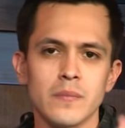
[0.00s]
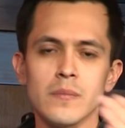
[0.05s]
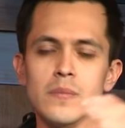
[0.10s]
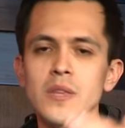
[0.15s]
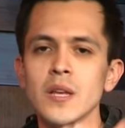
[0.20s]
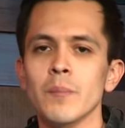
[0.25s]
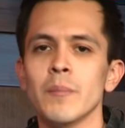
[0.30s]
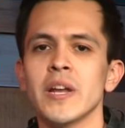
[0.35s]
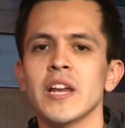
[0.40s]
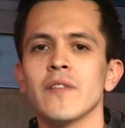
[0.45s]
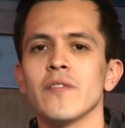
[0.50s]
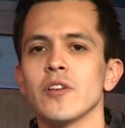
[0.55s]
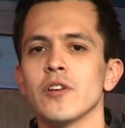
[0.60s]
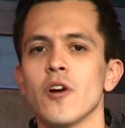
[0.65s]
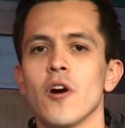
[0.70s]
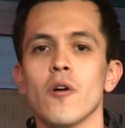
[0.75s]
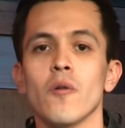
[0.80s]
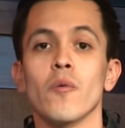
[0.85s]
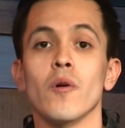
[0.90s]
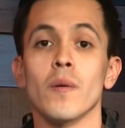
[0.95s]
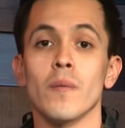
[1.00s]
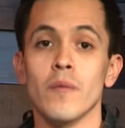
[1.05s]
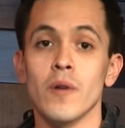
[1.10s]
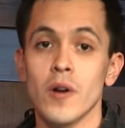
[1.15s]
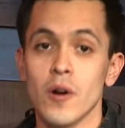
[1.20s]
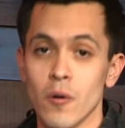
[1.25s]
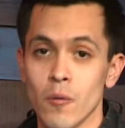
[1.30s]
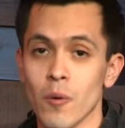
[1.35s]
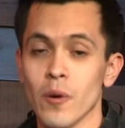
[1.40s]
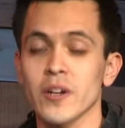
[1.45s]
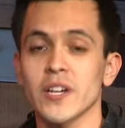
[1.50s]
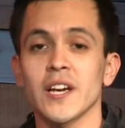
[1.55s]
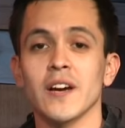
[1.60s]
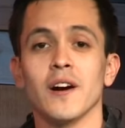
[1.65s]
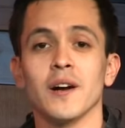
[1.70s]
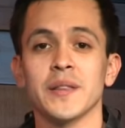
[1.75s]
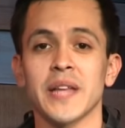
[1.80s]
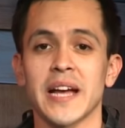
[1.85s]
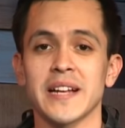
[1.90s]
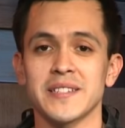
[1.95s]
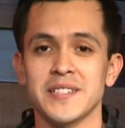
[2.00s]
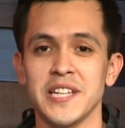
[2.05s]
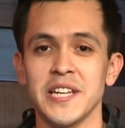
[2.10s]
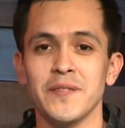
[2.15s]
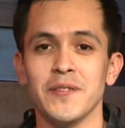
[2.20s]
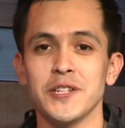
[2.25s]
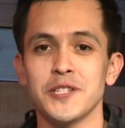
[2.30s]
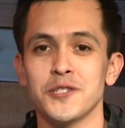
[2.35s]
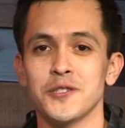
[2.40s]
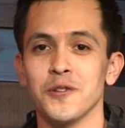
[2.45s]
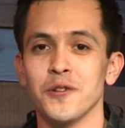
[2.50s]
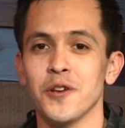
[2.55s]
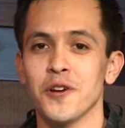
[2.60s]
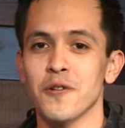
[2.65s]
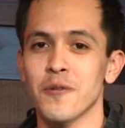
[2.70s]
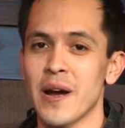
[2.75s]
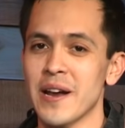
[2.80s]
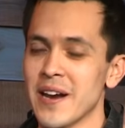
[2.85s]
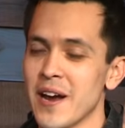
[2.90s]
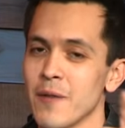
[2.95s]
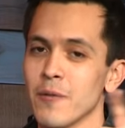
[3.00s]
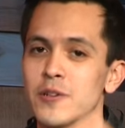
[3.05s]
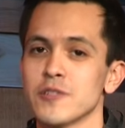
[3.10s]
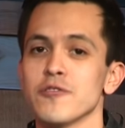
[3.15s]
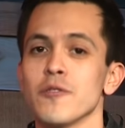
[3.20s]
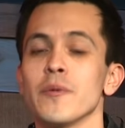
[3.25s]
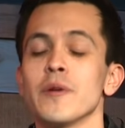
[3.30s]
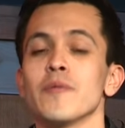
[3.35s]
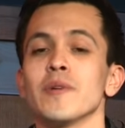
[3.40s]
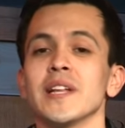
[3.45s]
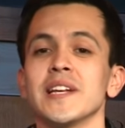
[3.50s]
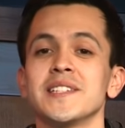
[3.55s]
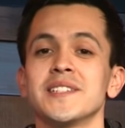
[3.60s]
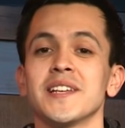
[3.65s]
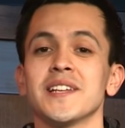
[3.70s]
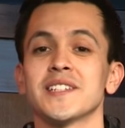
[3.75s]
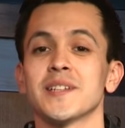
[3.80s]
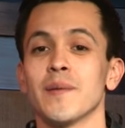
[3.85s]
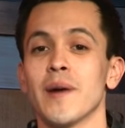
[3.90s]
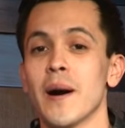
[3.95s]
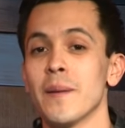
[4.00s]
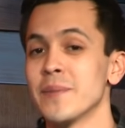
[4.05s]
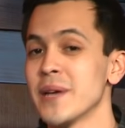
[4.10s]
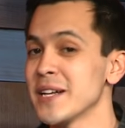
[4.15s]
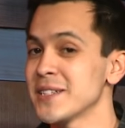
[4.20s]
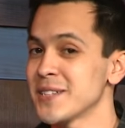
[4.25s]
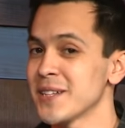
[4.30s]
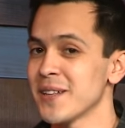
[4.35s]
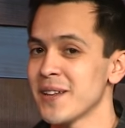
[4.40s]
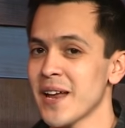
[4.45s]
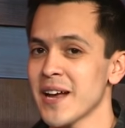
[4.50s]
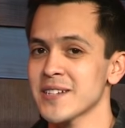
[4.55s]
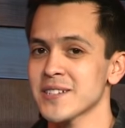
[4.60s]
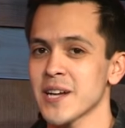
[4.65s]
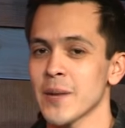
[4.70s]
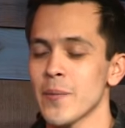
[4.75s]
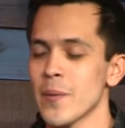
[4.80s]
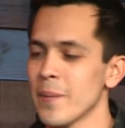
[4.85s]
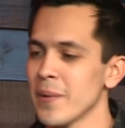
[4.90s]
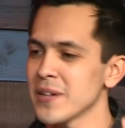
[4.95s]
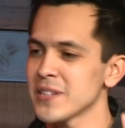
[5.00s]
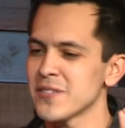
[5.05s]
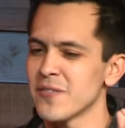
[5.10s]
Many of you know we're working on that TV studio right now, which will be releasing some updates in the next couple months.